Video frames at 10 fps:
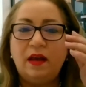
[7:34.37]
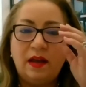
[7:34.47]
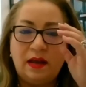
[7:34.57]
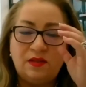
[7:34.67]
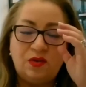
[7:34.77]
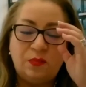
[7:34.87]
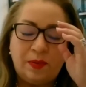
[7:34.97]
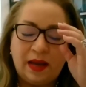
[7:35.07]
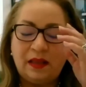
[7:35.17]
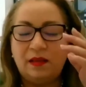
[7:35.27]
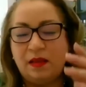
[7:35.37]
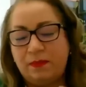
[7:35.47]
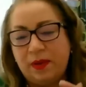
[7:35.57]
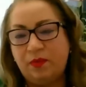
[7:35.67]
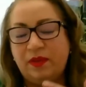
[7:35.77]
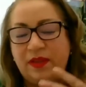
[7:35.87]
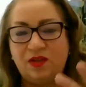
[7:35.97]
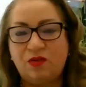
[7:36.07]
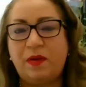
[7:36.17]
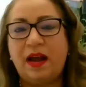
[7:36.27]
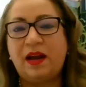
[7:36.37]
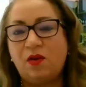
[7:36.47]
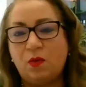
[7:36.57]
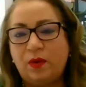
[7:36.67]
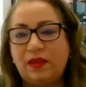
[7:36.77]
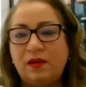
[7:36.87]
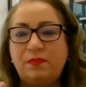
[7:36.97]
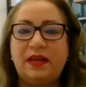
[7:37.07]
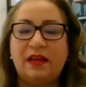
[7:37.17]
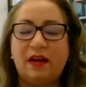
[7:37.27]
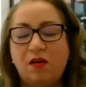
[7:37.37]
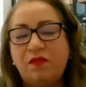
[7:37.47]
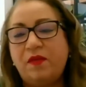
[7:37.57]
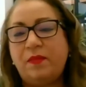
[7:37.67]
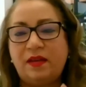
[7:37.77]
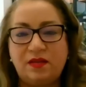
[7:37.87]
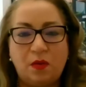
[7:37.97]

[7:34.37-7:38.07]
is you pay the people that supply you with the coffee beans,